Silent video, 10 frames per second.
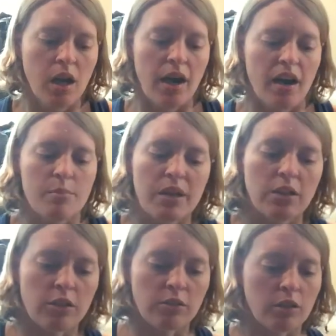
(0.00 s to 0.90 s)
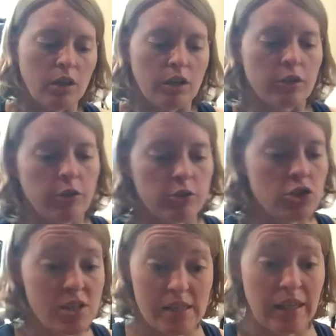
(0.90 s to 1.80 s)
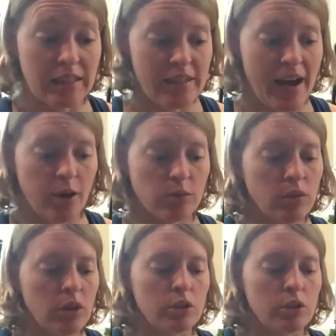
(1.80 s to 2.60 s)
and you're just sitting down,